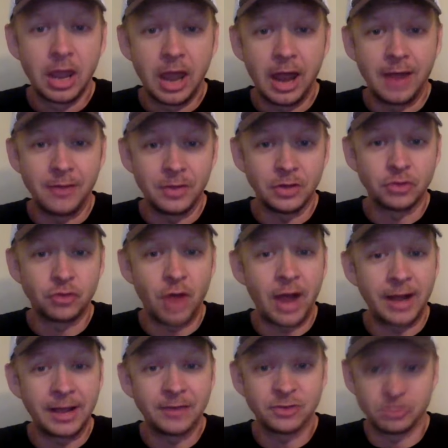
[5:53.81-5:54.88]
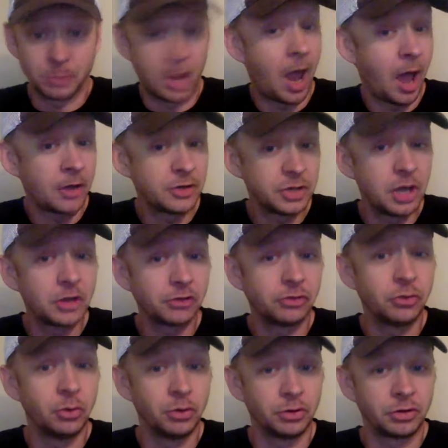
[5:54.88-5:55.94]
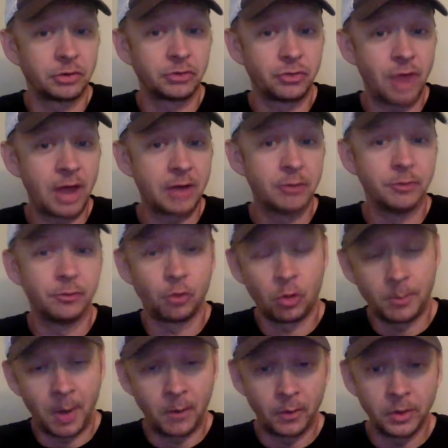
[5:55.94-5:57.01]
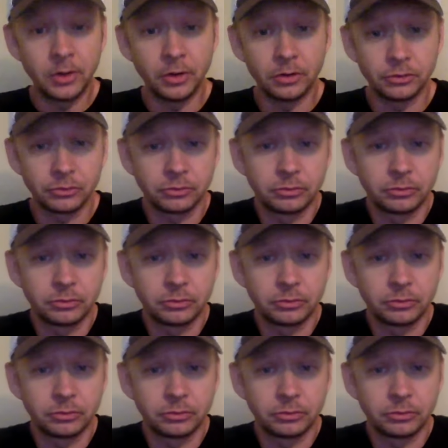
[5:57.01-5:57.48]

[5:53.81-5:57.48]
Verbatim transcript: and then try to give some context to it to try to inform our readers.